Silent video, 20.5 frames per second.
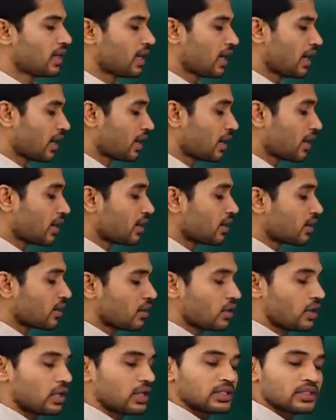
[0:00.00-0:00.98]
and
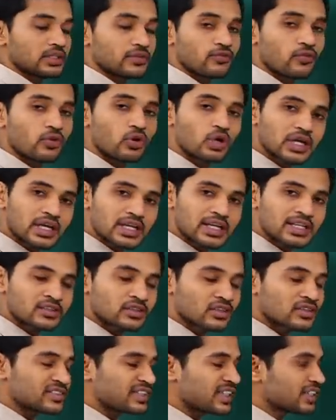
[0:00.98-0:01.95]
the focal
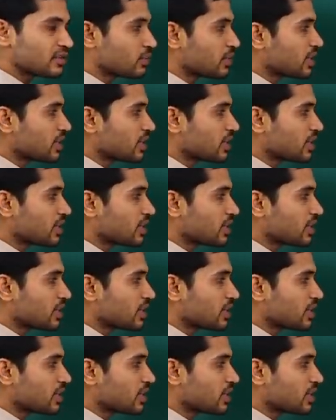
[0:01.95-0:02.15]
length of that